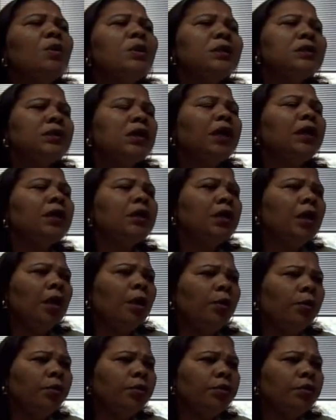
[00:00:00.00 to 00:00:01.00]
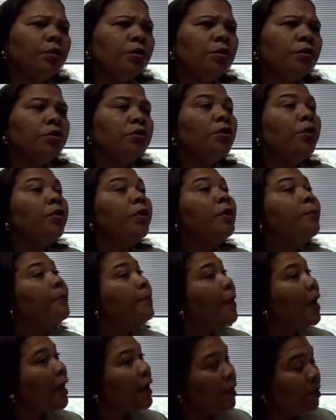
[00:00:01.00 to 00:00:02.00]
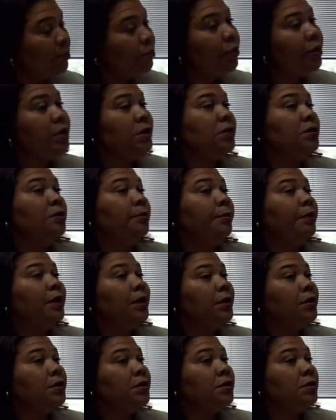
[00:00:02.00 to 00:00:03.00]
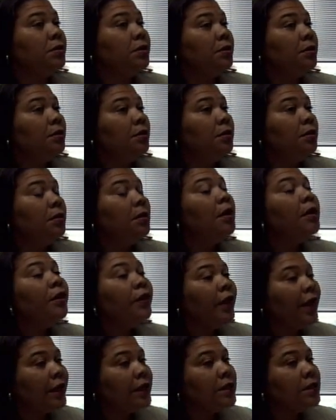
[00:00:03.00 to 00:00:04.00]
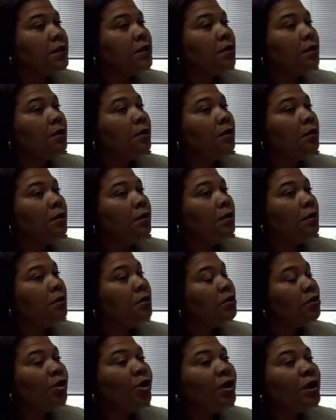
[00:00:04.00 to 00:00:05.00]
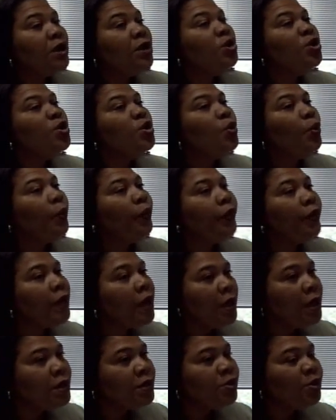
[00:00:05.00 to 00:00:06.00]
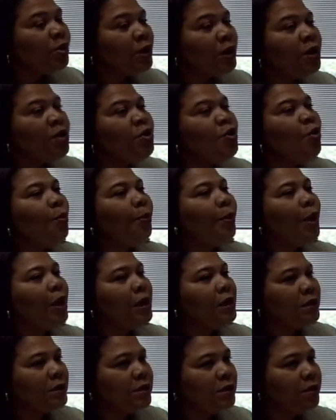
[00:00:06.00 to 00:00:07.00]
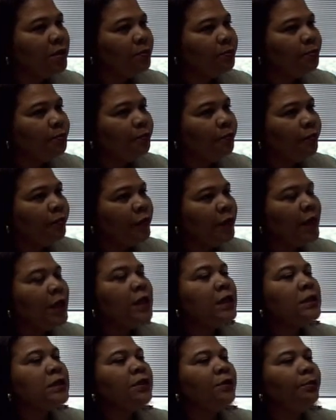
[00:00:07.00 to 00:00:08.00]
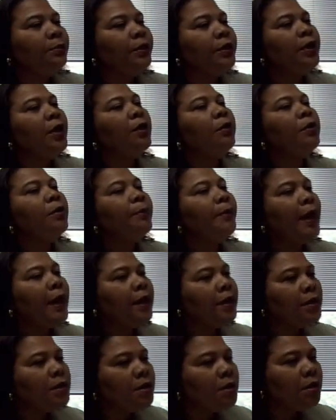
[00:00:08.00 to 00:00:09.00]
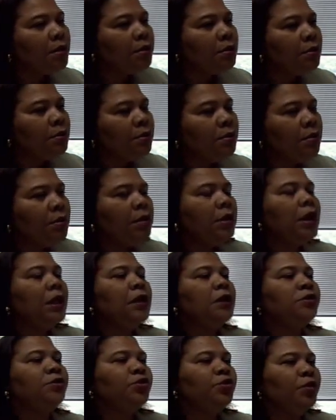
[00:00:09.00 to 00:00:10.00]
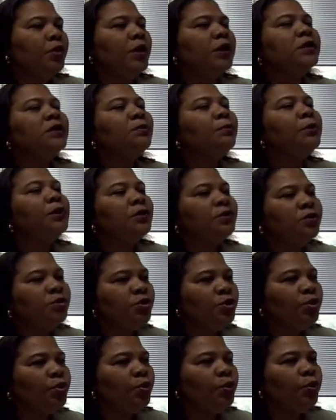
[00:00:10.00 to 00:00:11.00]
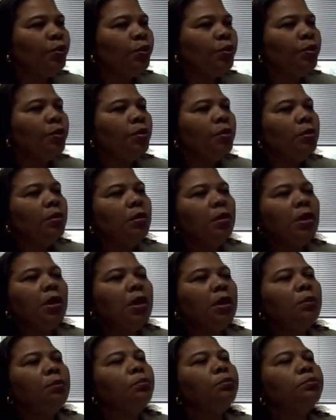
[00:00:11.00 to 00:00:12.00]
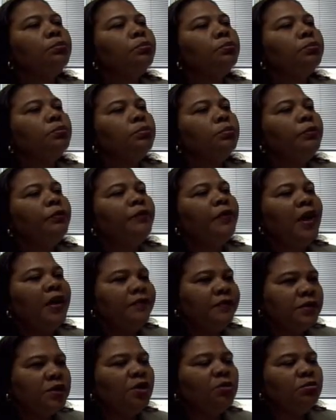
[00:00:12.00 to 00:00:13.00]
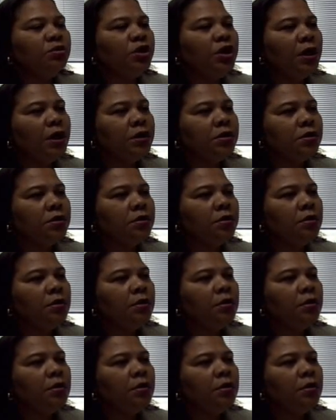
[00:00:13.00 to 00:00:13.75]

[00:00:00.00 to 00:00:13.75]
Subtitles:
was sent out to remind principals that it's not a new thing, it's not a new policy. It is simply a reminder that the students must do 5 subjects,